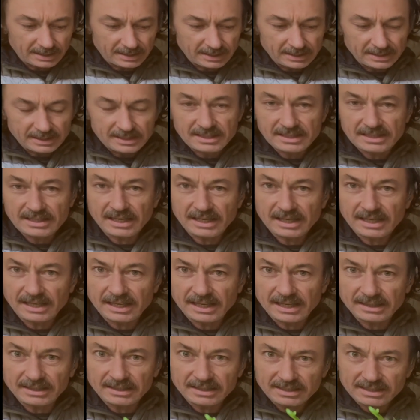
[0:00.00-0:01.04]
sticky
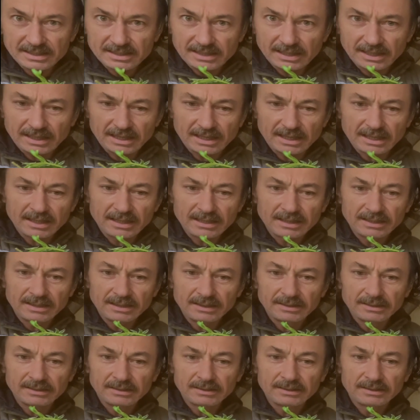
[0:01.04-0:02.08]
net is the
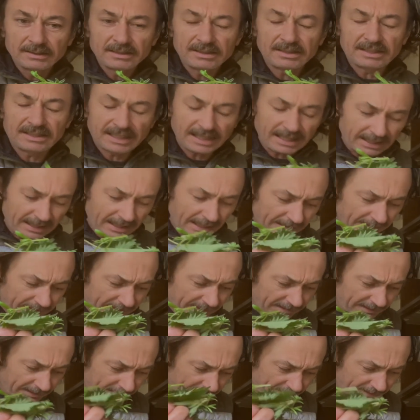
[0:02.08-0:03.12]
sting
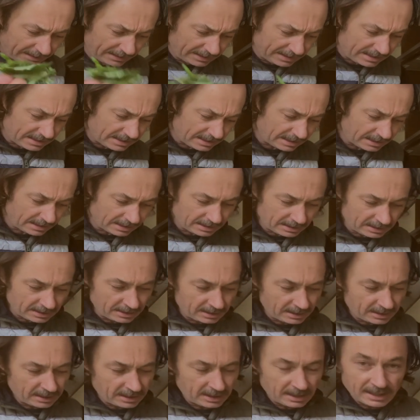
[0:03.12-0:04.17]
nettles,
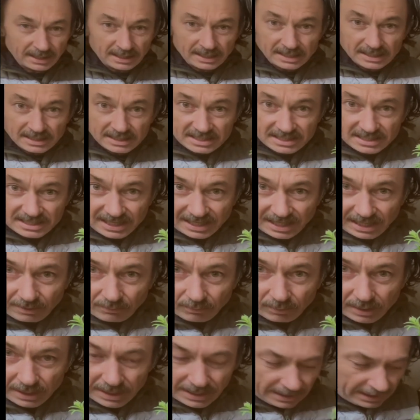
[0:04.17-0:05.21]
sticky
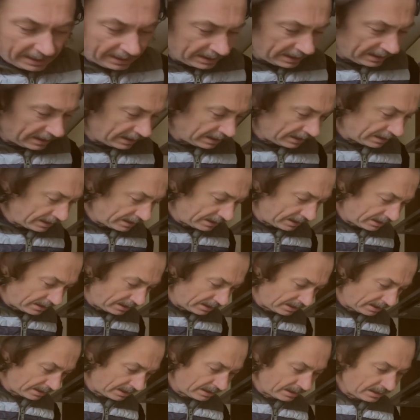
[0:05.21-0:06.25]
willy,
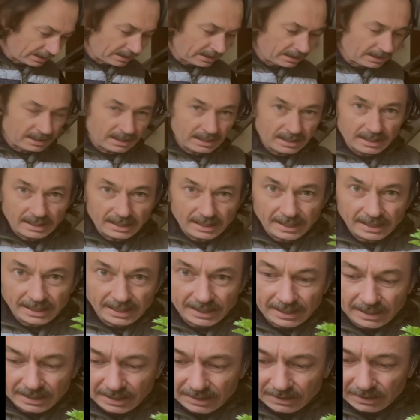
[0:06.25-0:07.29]

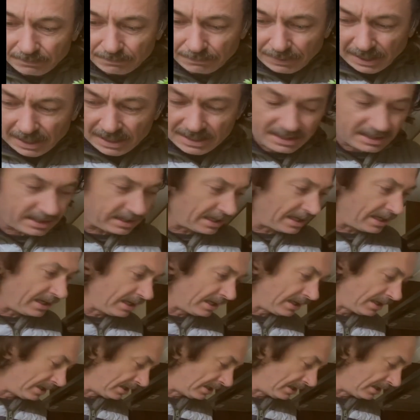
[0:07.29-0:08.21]
and parsley,